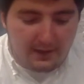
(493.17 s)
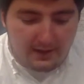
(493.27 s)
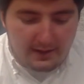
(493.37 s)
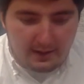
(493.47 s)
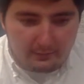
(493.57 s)

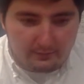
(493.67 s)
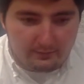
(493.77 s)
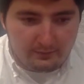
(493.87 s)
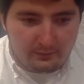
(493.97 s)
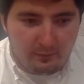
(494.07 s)
Now,
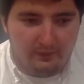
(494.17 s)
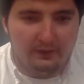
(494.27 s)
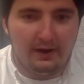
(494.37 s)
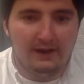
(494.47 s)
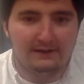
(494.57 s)
when the
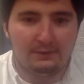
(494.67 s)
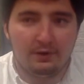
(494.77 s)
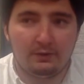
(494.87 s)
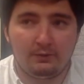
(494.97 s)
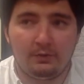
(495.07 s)
Nazi
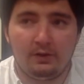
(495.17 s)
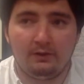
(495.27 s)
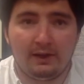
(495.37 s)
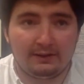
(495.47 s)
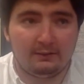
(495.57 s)
Party
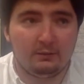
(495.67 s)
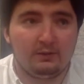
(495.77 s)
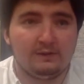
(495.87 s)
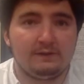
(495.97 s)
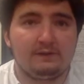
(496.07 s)
elect
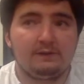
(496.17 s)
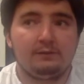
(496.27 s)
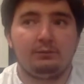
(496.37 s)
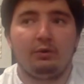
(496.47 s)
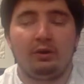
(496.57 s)
was
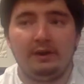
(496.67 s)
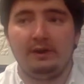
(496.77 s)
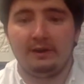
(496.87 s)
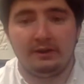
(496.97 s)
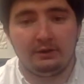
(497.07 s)
brought in
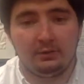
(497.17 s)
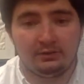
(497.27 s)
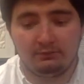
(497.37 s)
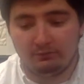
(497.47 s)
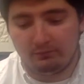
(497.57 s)
and Hitler was
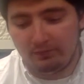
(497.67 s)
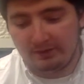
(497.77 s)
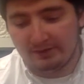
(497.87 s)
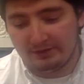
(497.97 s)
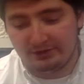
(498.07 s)
reigned
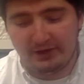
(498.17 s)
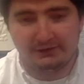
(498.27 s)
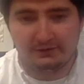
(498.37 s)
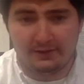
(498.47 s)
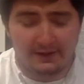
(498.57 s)
in as
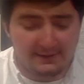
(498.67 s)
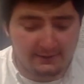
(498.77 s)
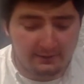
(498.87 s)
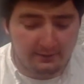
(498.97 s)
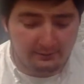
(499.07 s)
Chancellor in
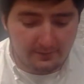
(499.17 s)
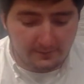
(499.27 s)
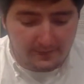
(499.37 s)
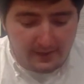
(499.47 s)
1933,